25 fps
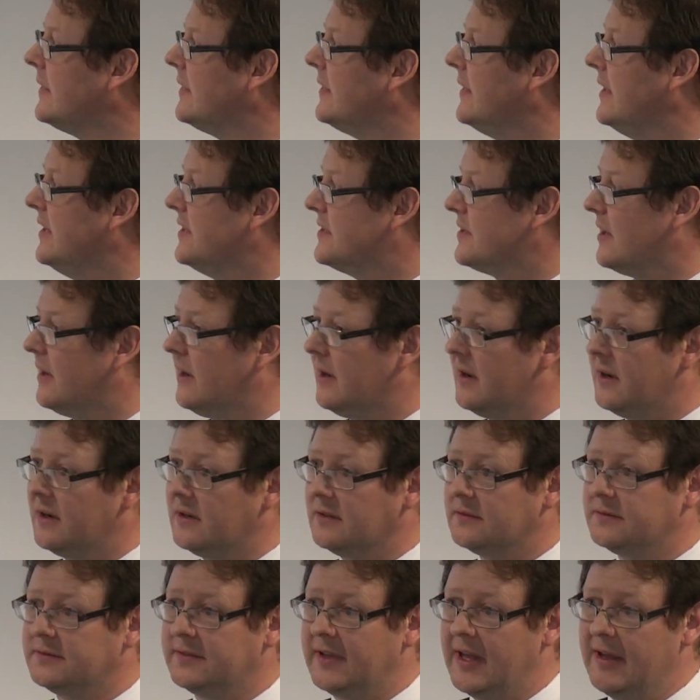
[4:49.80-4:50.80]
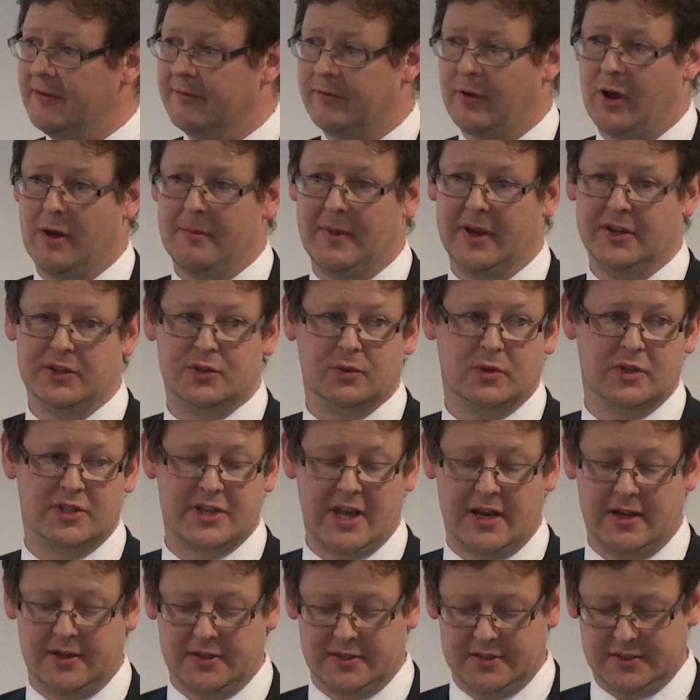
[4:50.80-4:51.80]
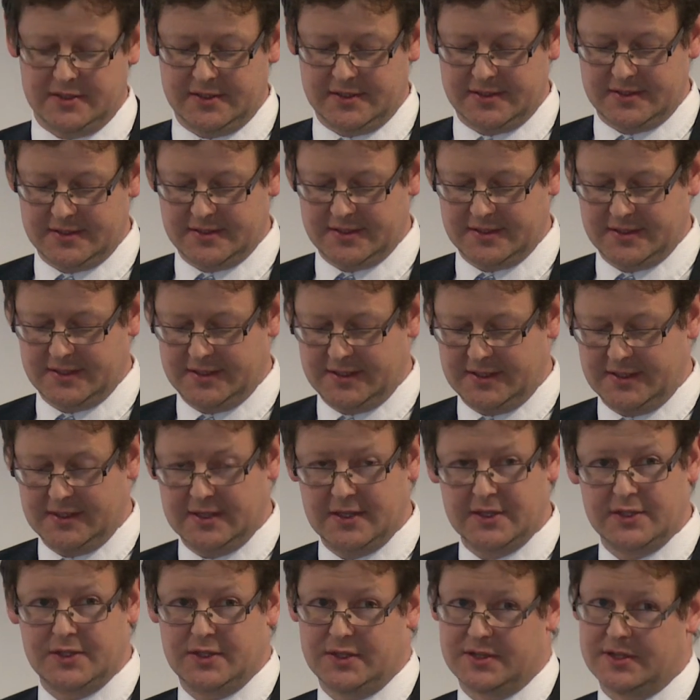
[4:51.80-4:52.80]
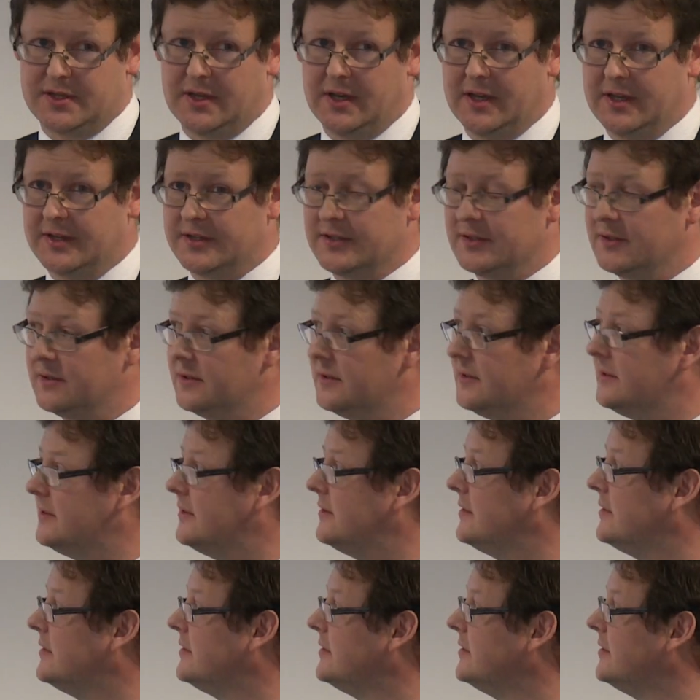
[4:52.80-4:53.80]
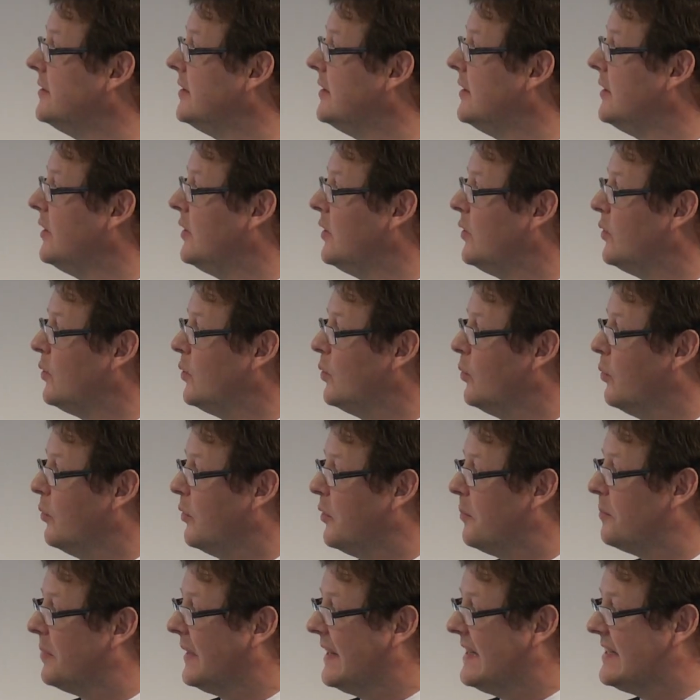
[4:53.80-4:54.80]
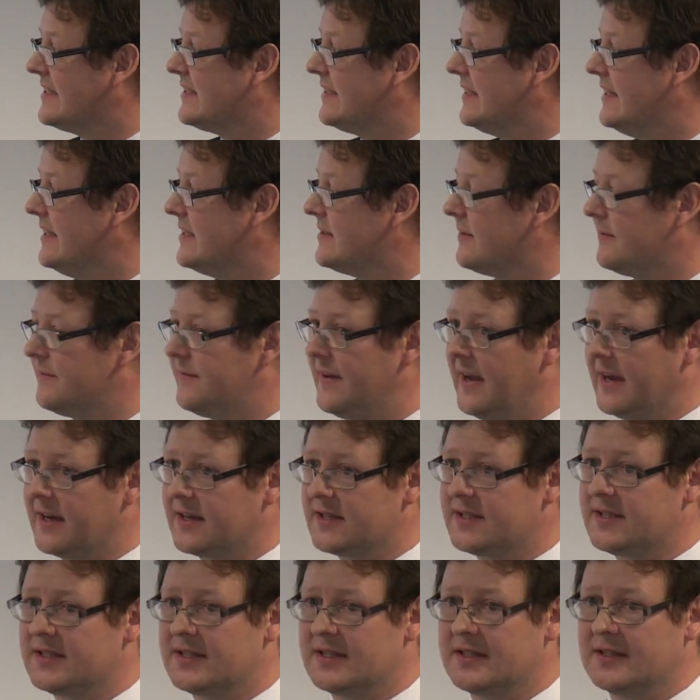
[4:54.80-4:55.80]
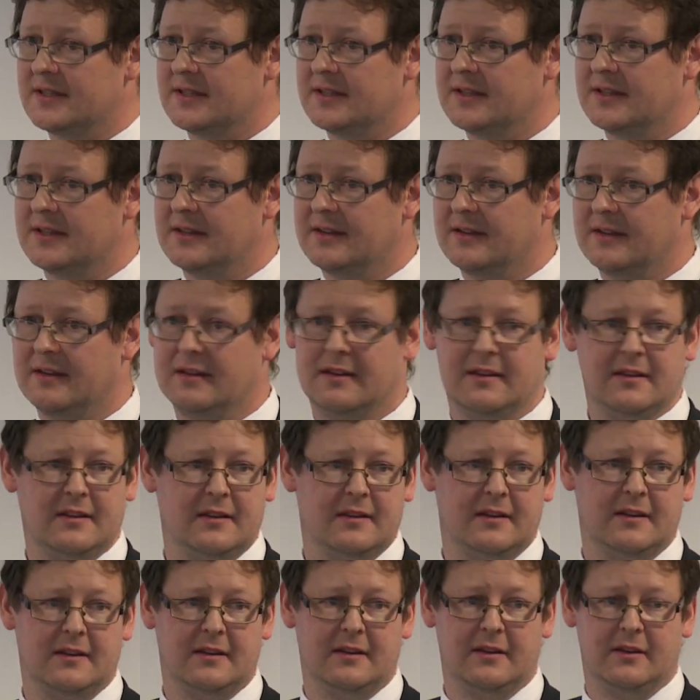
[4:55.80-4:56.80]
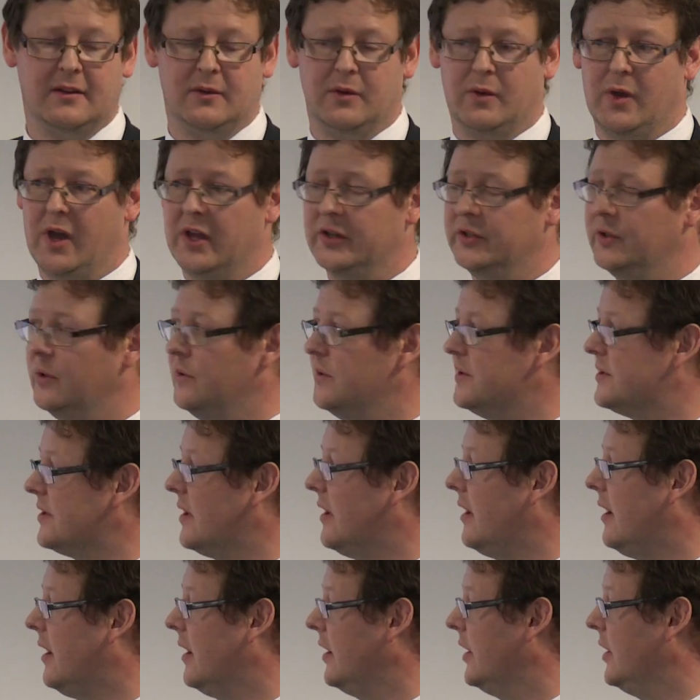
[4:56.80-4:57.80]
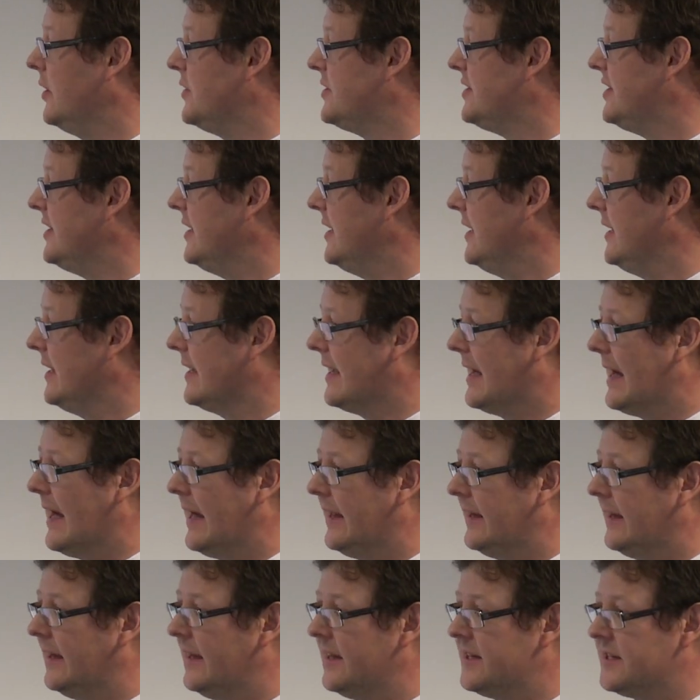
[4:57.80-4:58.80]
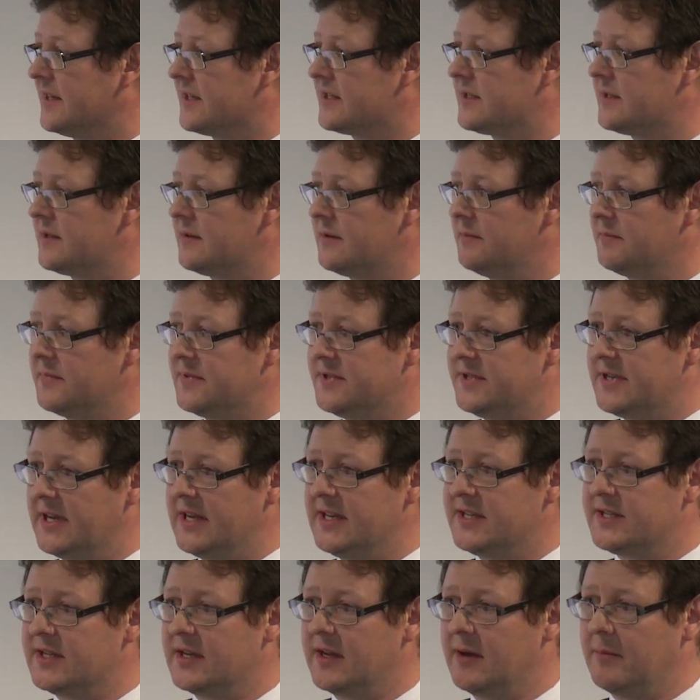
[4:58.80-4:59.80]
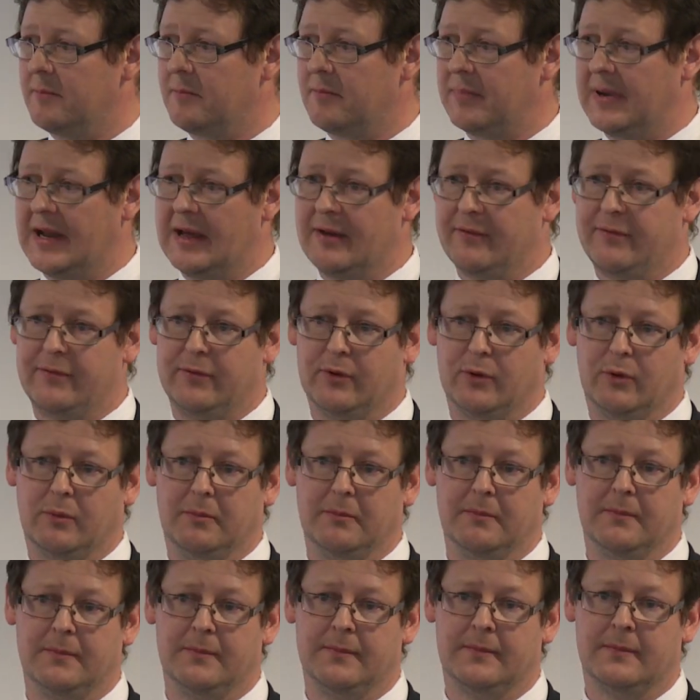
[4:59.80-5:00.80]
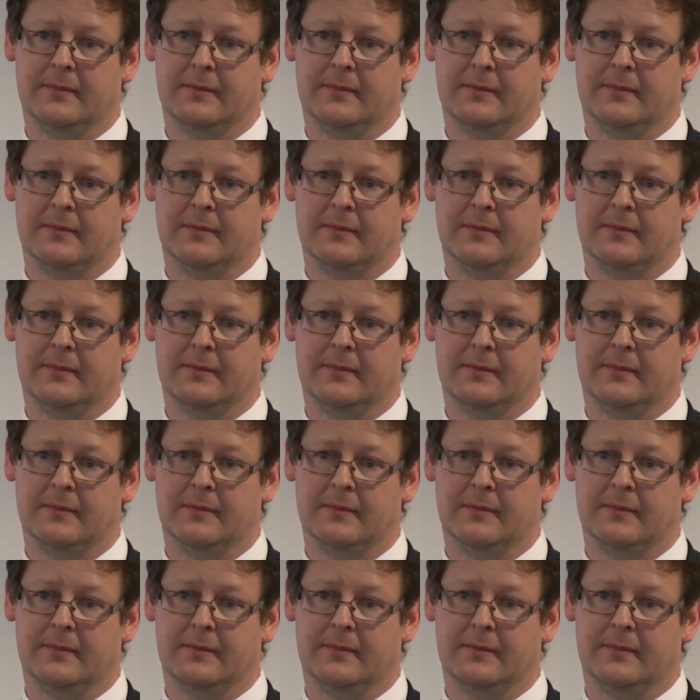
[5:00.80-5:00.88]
These are environmental challenges, societal. When we place these effects and use our IoT analytics data platform